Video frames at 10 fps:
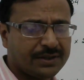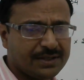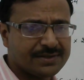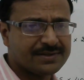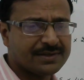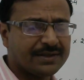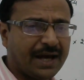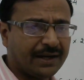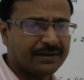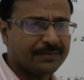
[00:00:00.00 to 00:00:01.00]
is
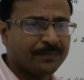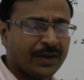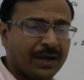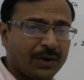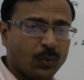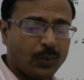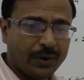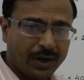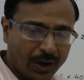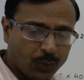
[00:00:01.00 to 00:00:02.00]
that
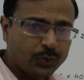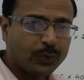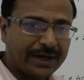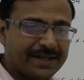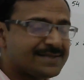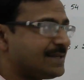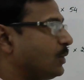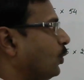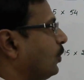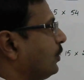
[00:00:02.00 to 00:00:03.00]
how you get a zero.